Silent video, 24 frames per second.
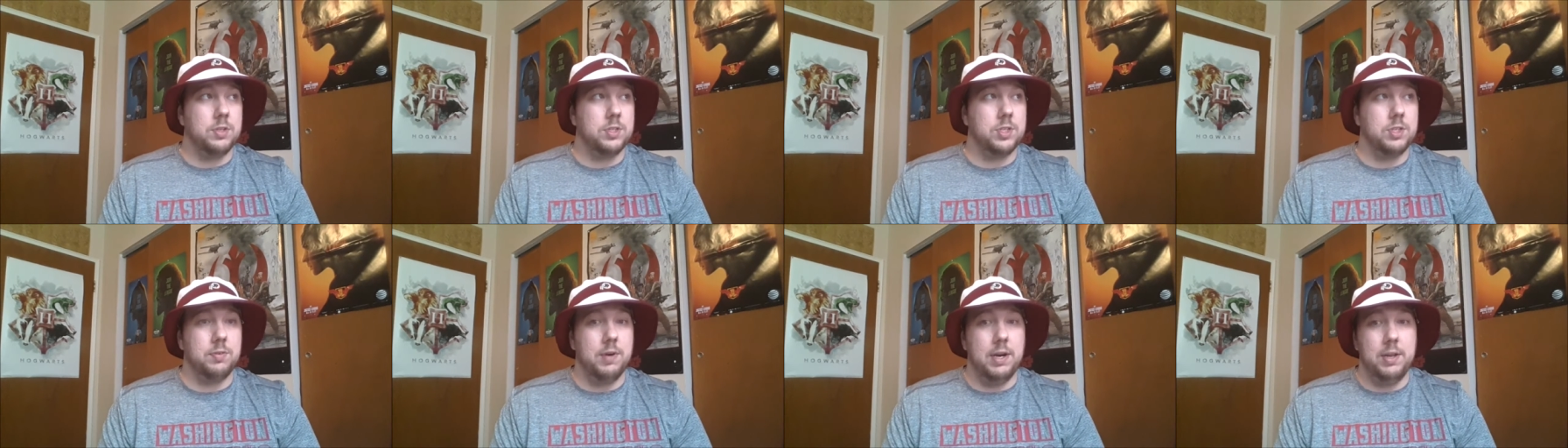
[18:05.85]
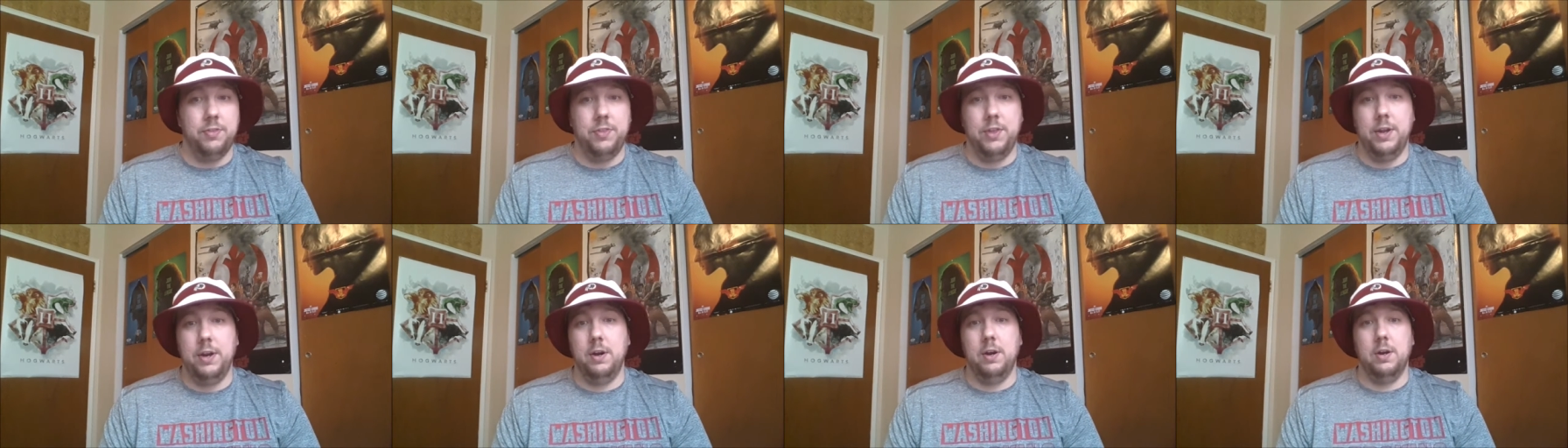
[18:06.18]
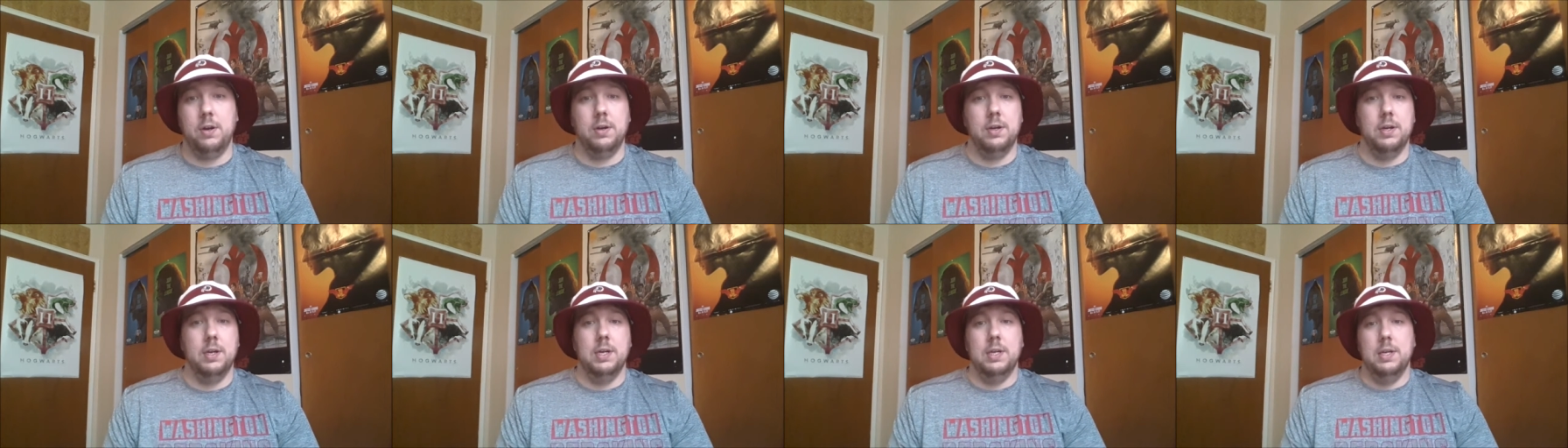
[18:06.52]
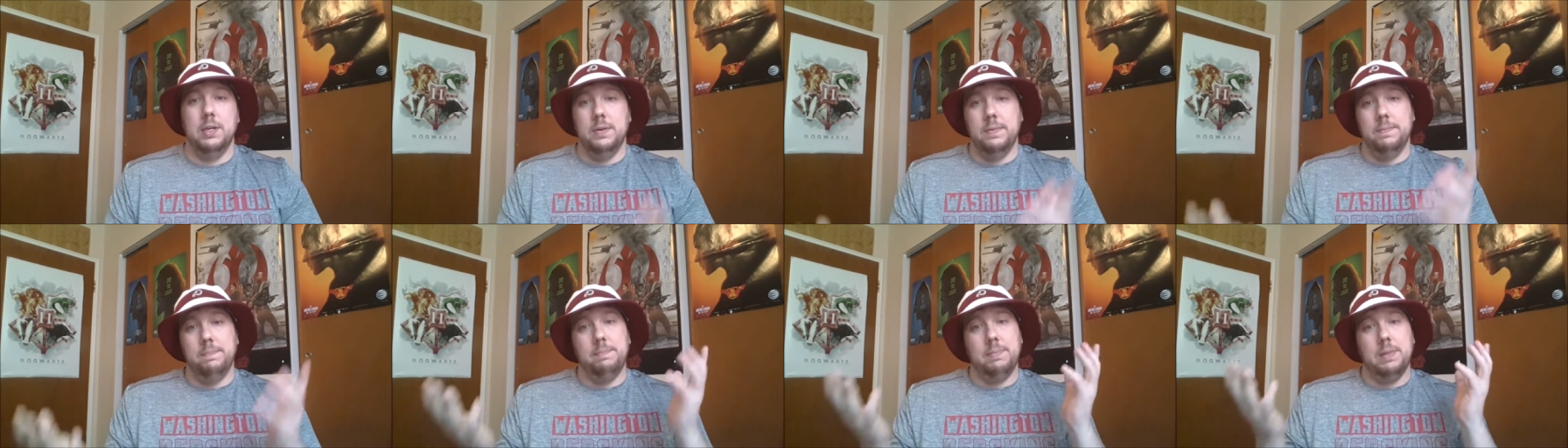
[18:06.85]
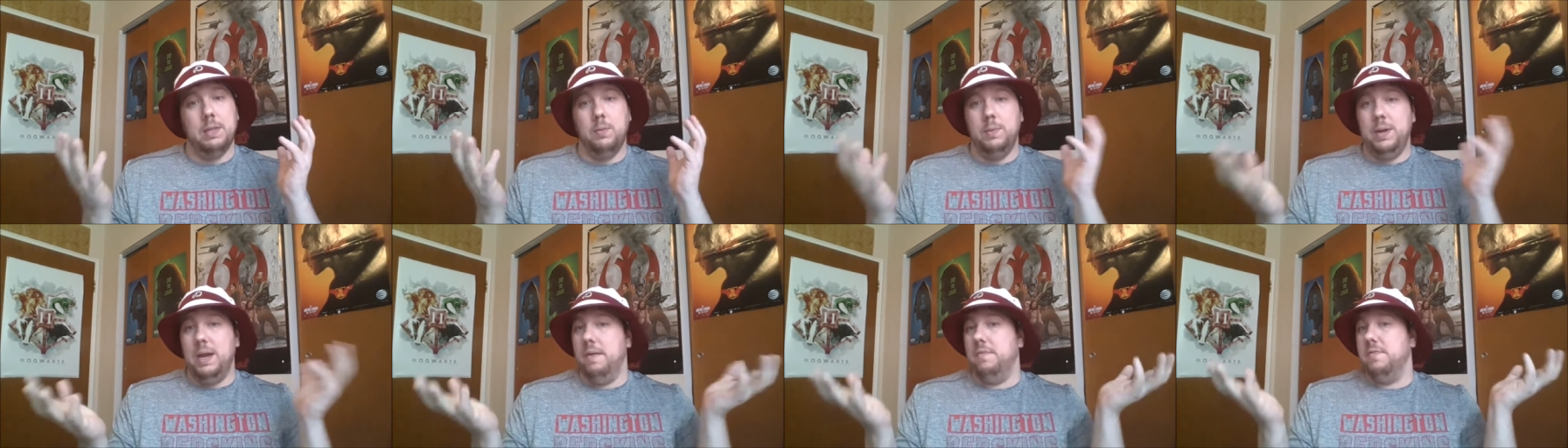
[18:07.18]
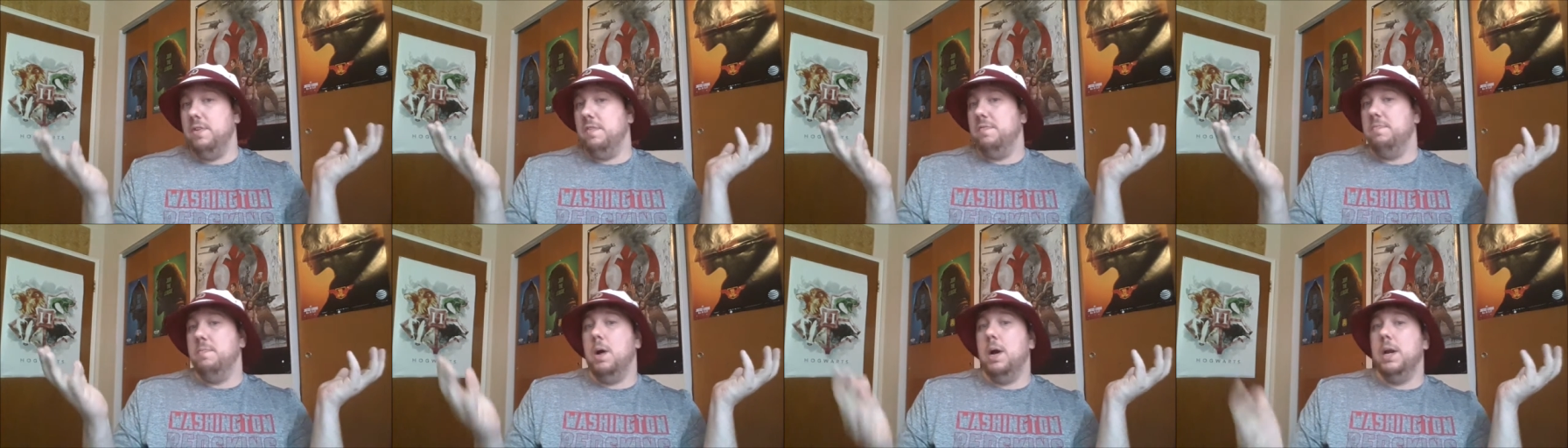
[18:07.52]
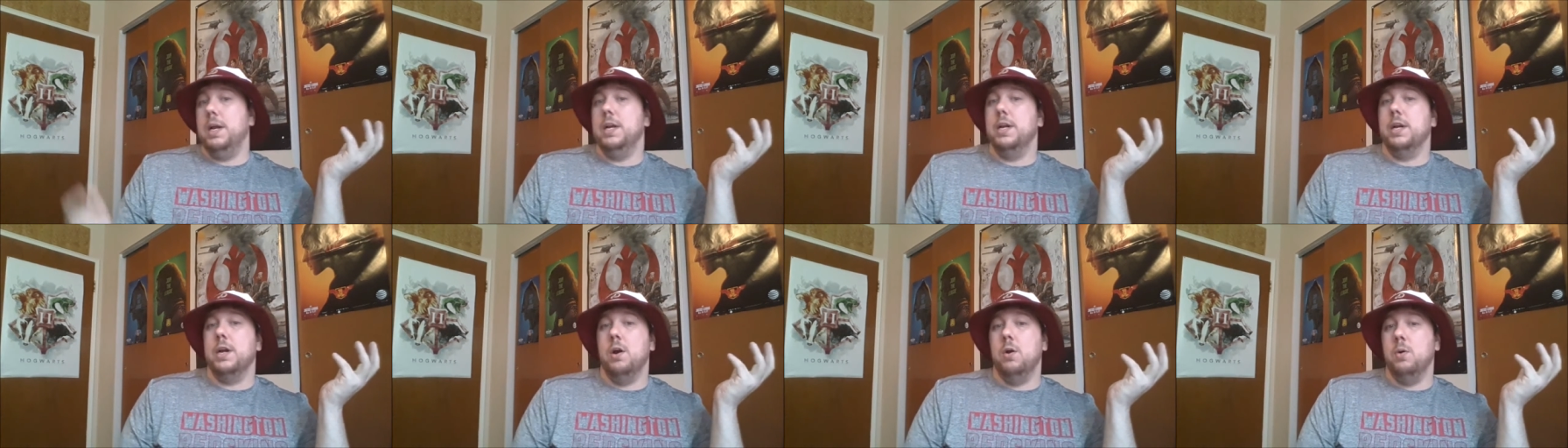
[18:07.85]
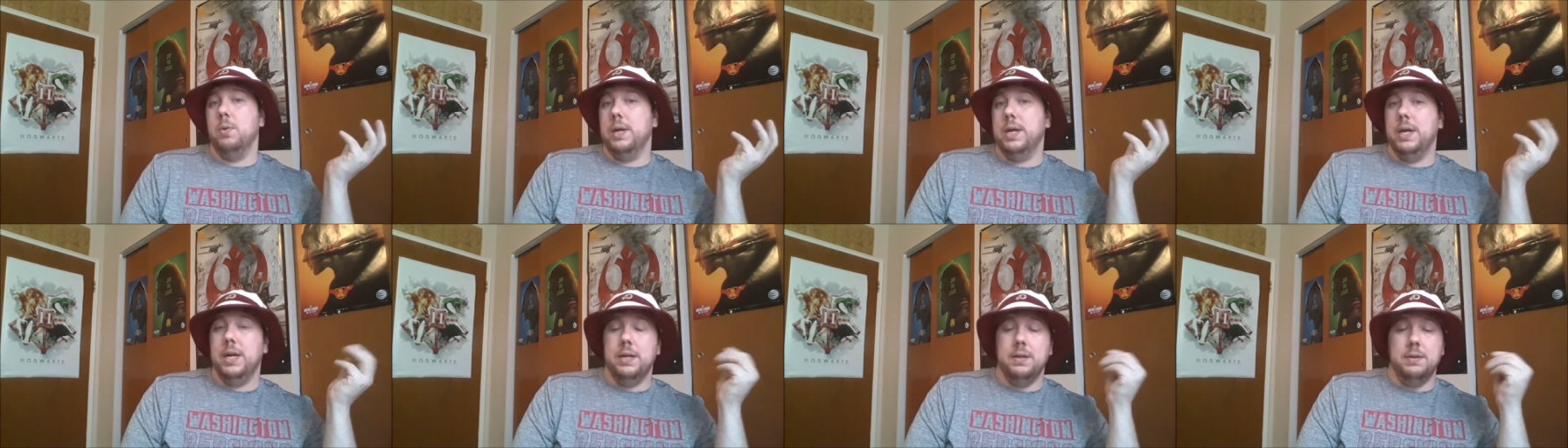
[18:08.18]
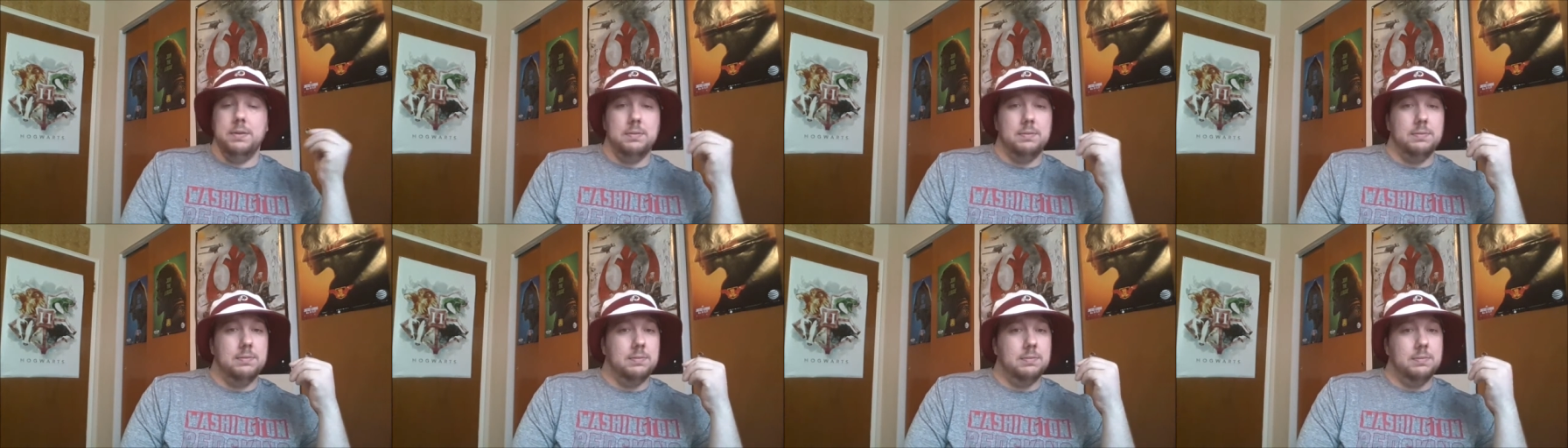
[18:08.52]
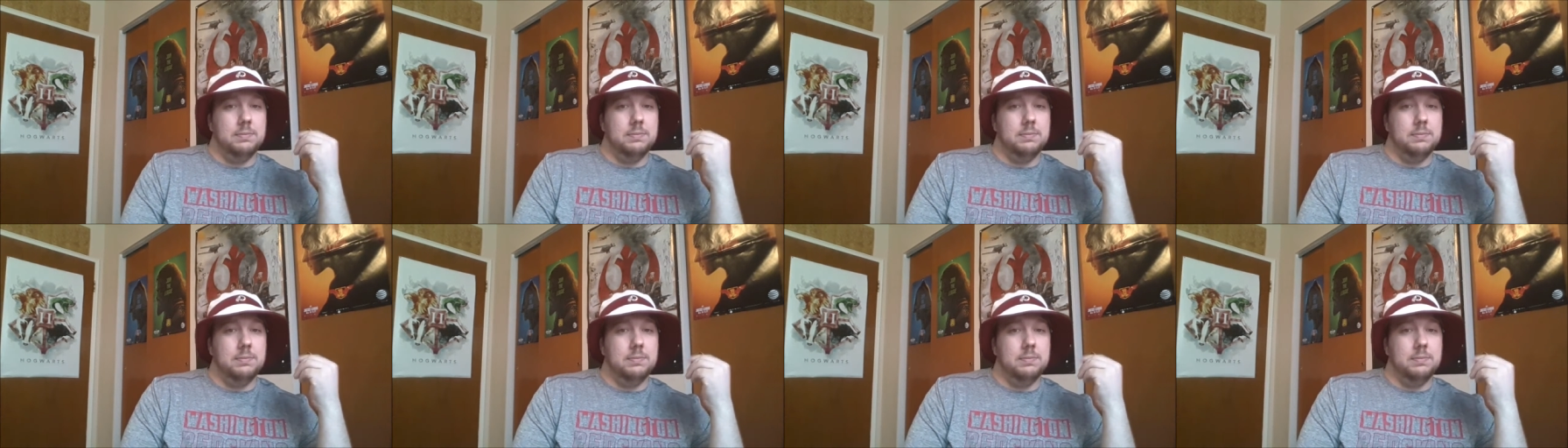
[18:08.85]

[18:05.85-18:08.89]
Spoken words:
So right there, we have enough money to go get,